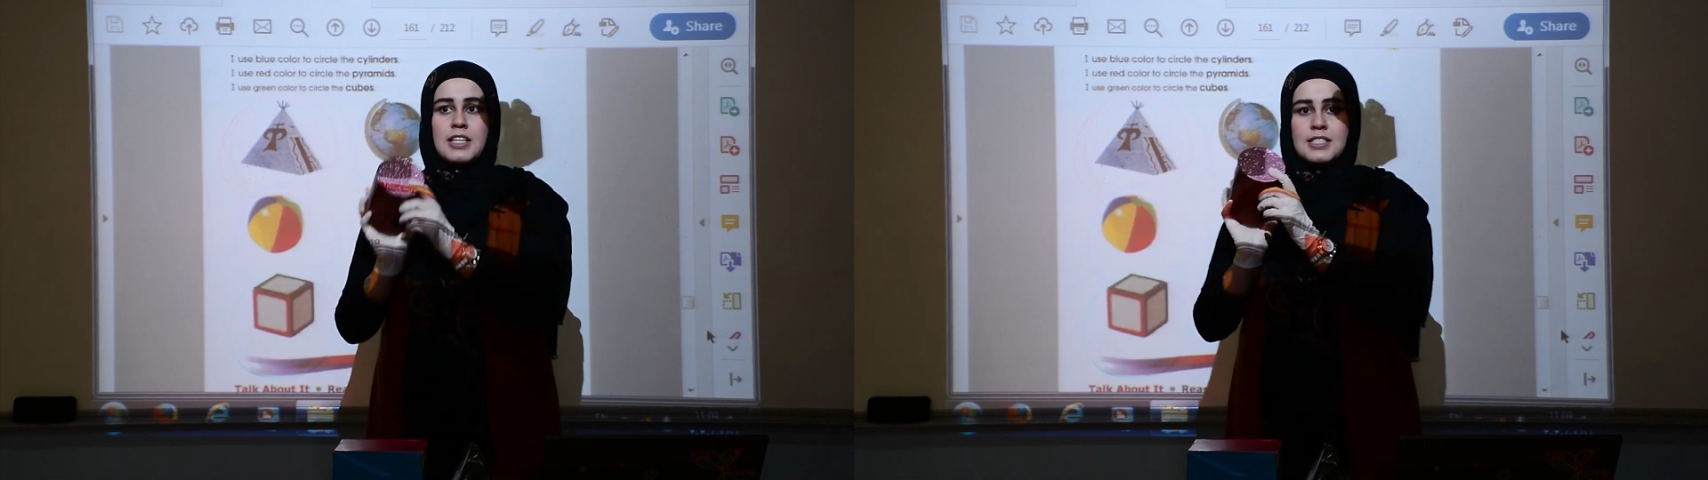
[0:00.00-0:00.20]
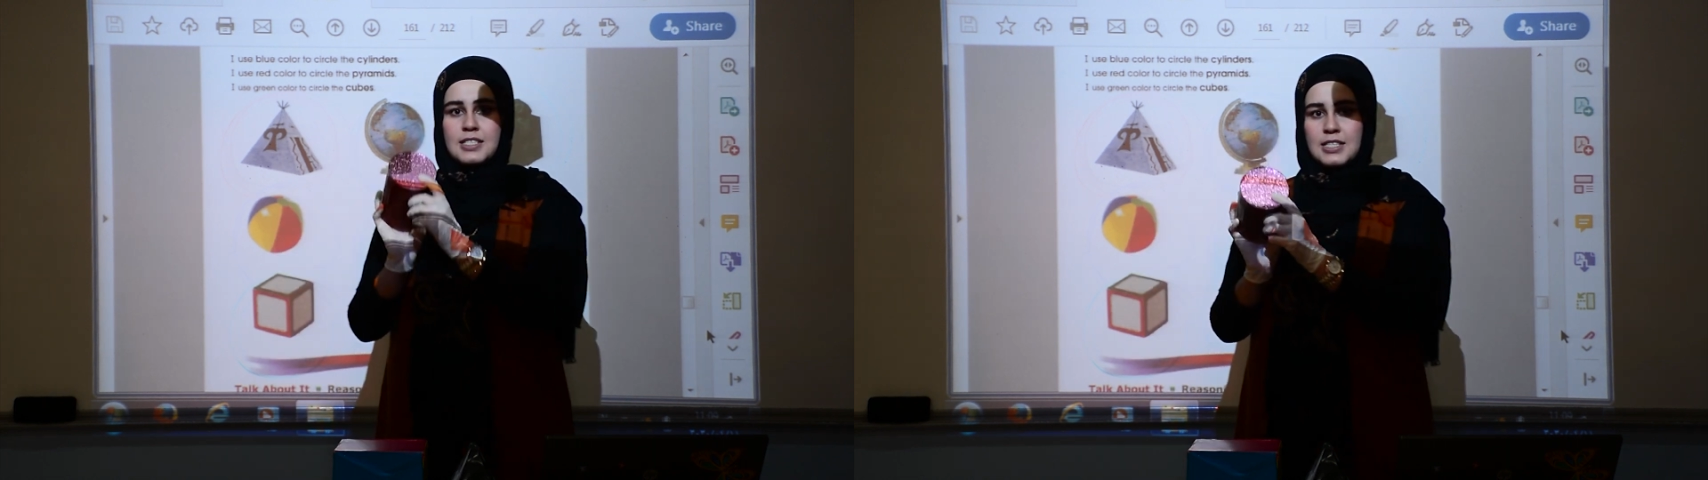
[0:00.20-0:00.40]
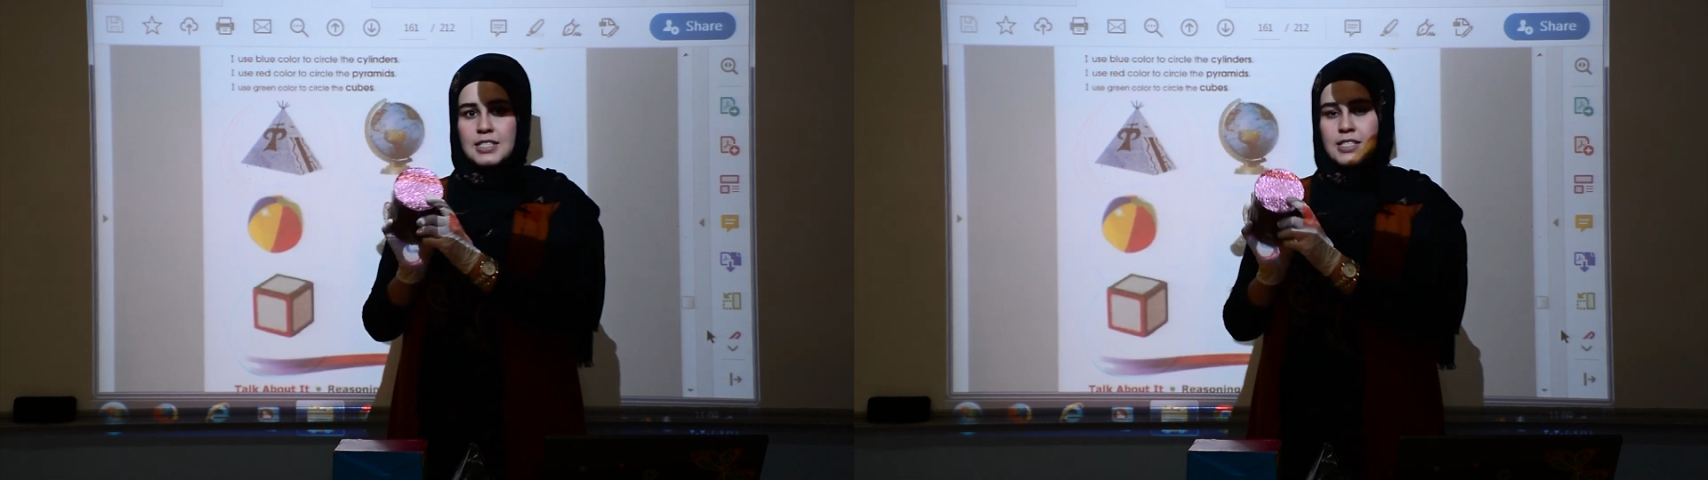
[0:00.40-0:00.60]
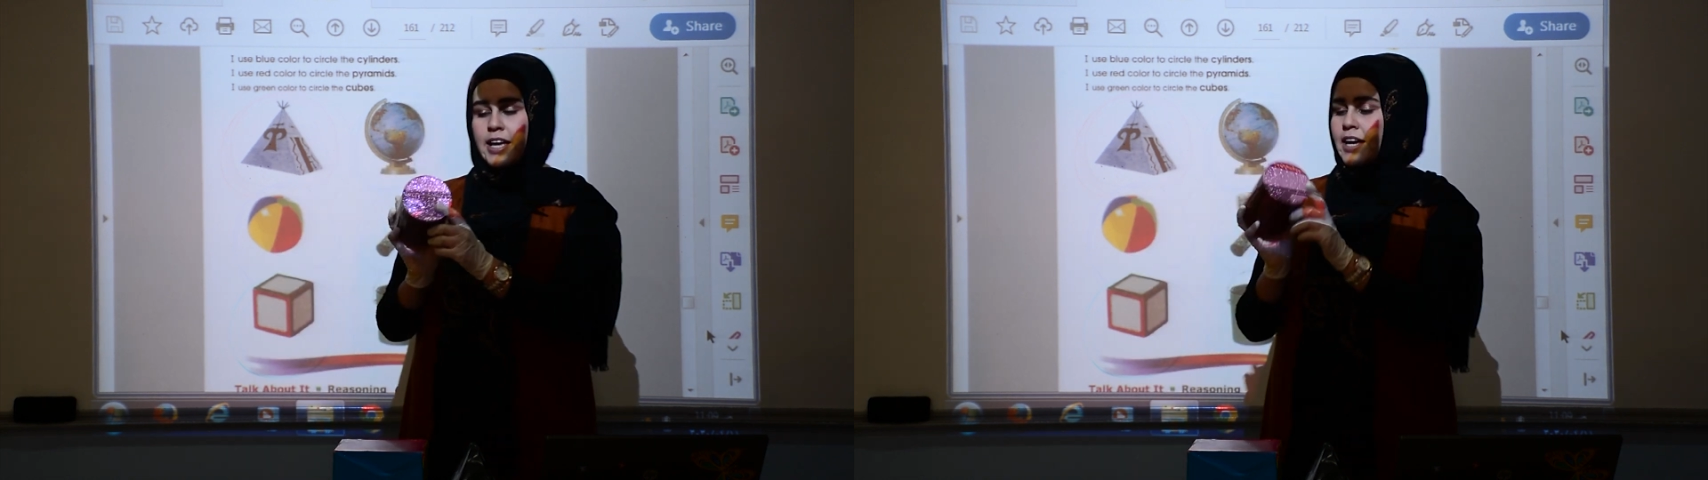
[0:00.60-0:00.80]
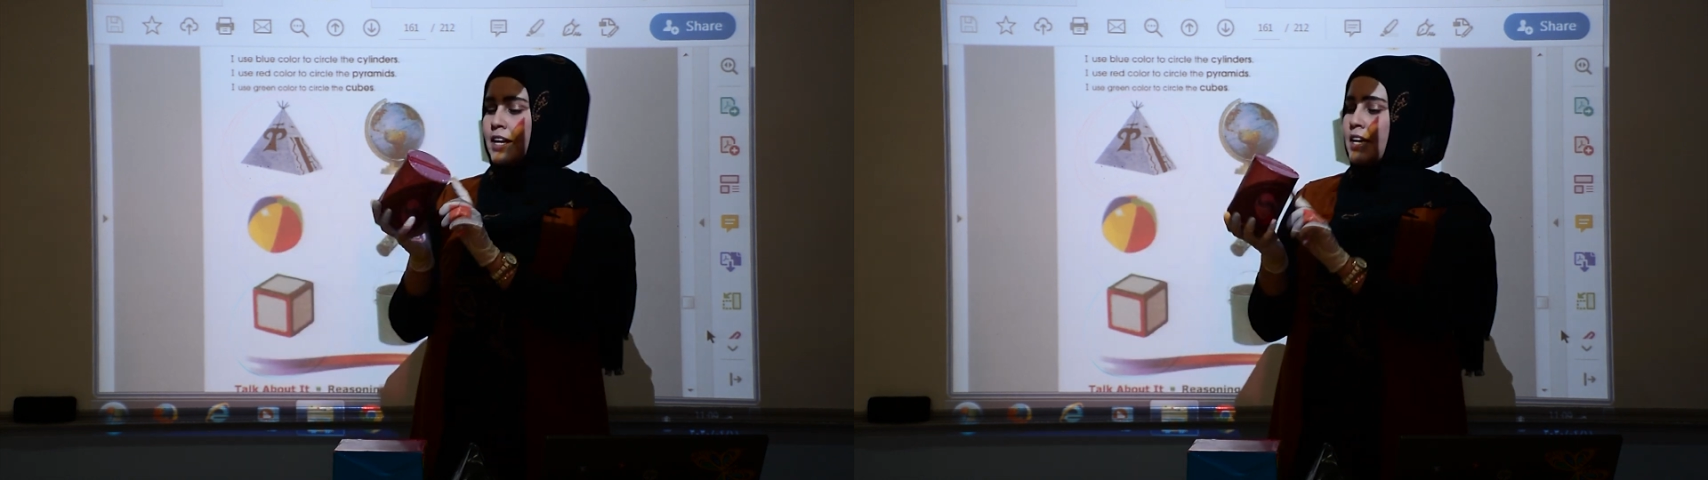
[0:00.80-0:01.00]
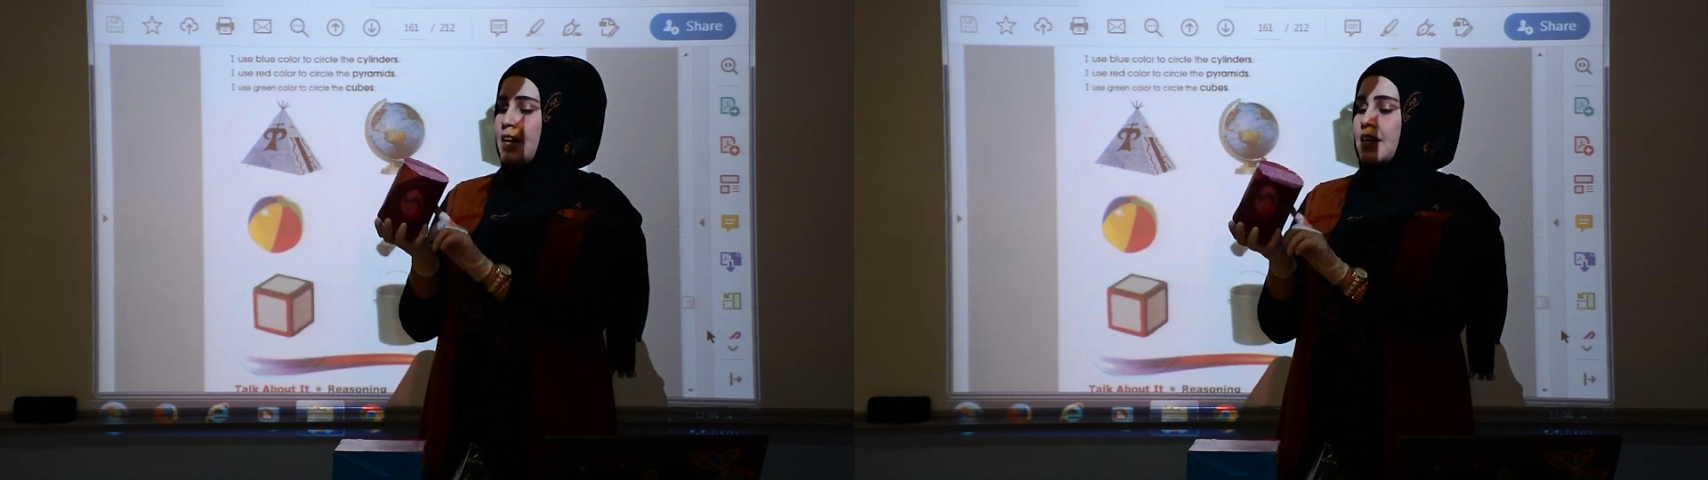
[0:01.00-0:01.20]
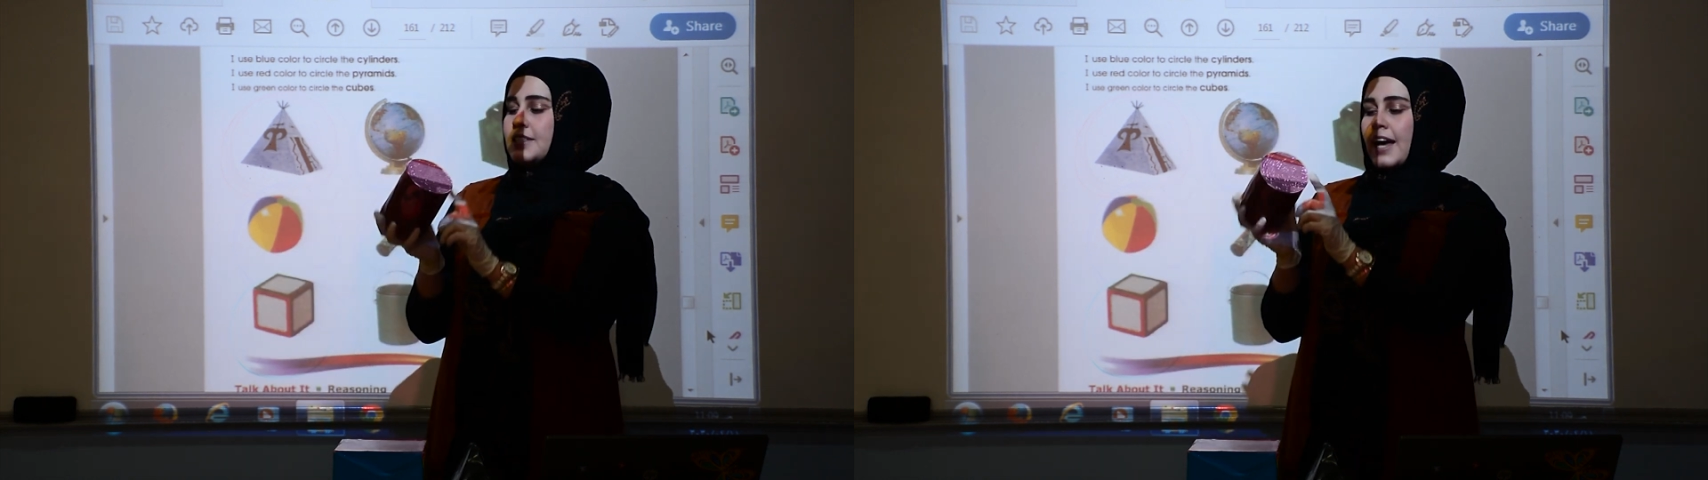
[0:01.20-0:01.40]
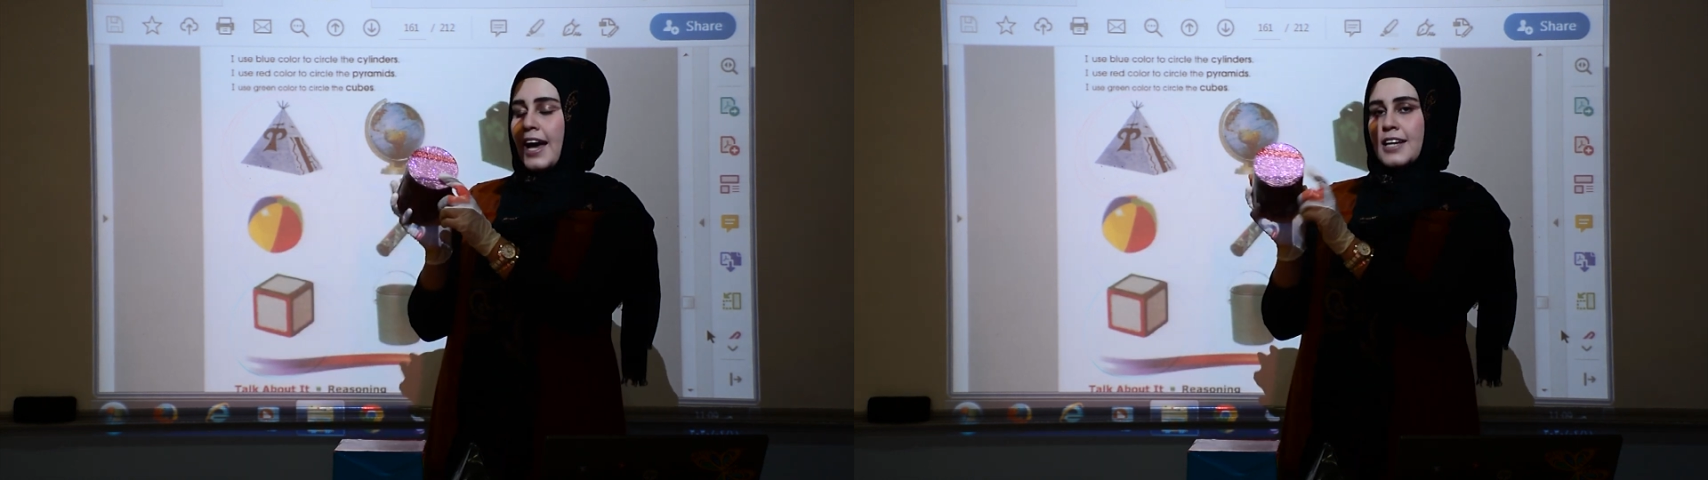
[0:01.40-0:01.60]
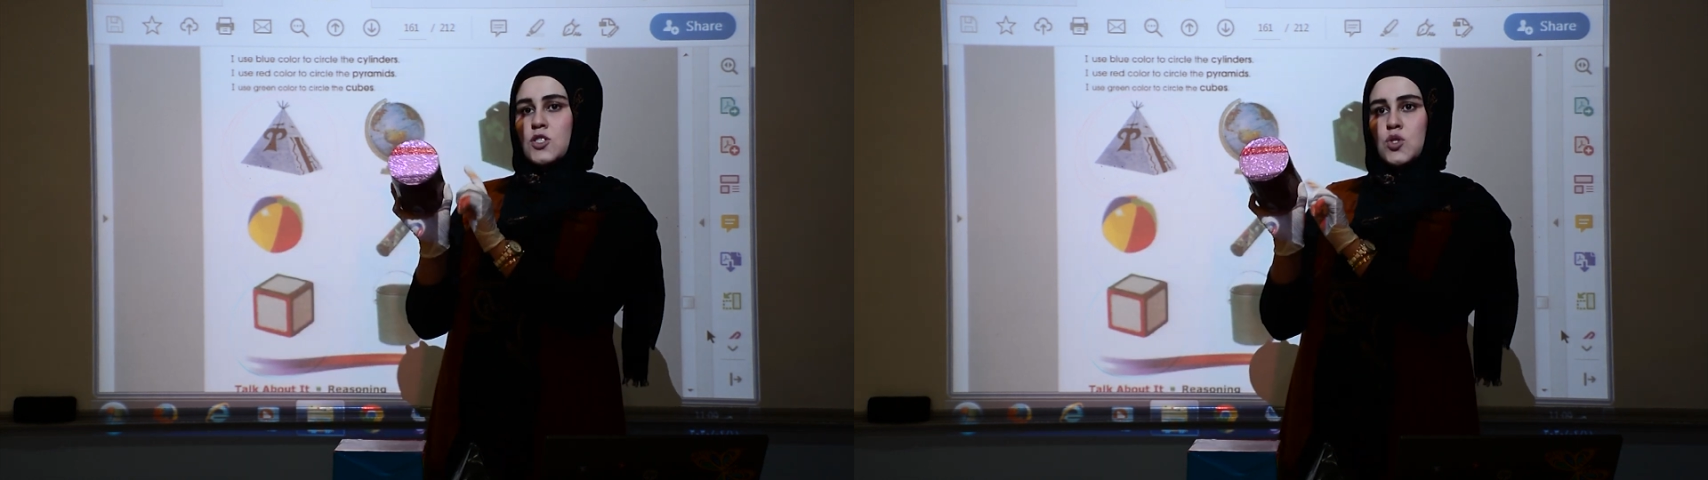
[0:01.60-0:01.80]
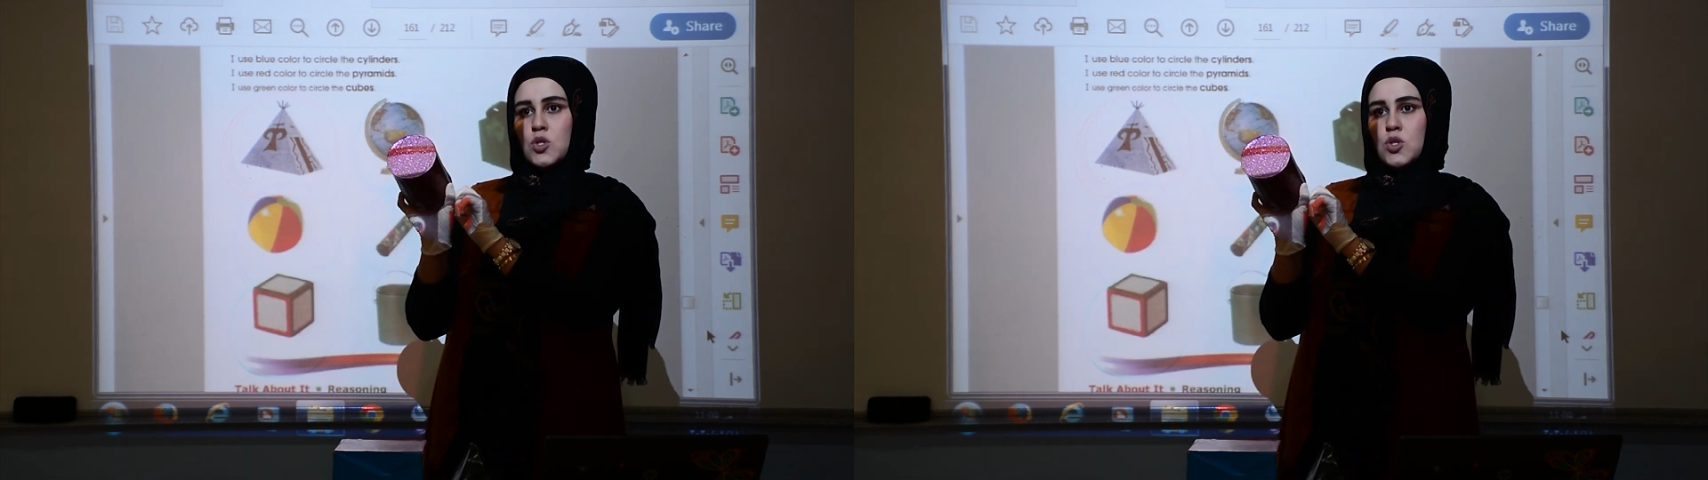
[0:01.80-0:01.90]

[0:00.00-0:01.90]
Cylinder, it has